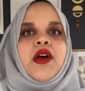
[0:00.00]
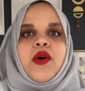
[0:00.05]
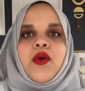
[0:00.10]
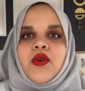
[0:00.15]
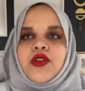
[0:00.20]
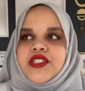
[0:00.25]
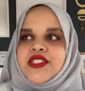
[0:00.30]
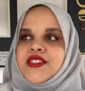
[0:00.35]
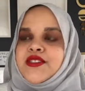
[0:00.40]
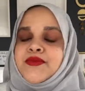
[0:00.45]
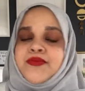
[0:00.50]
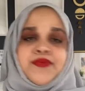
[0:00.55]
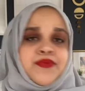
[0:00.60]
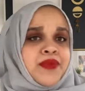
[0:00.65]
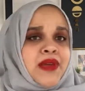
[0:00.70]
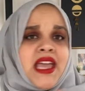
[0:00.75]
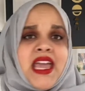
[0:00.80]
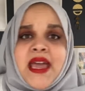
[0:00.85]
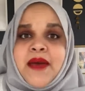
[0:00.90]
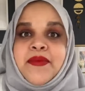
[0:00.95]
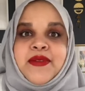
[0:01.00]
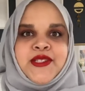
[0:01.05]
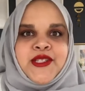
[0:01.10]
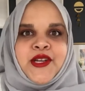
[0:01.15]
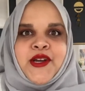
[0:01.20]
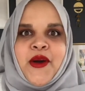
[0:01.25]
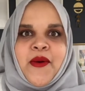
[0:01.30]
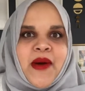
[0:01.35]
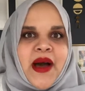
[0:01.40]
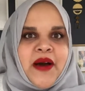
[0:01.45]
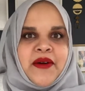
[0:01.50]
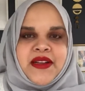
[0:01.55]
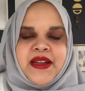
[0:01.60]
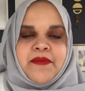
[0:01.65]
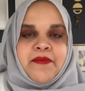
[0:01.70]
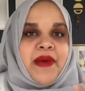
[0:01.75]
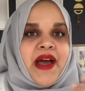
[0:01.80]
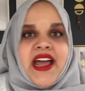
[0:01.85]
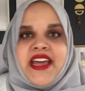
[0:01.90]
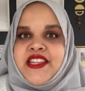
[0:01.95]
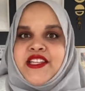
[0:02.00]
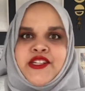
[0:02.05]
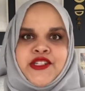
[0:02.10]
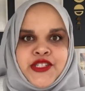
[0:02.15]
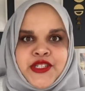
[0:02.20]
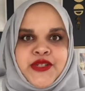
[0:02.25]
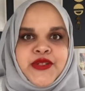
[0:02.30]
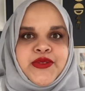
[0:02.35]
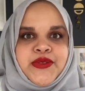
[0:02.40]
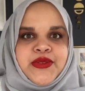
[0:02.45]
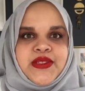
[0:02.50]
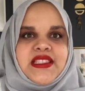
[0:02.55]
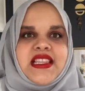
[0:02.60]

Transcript: or to be able to go out and buy the shoes.